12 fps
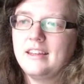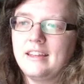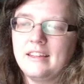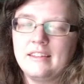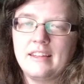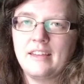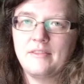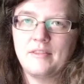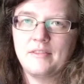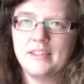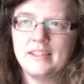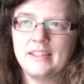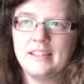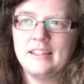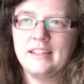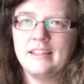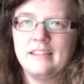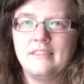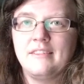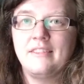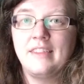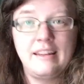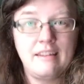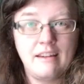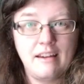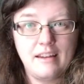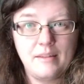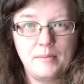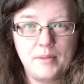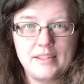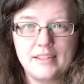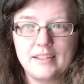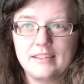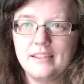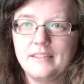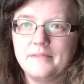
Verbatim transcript: and they have everything they need. They die, basically.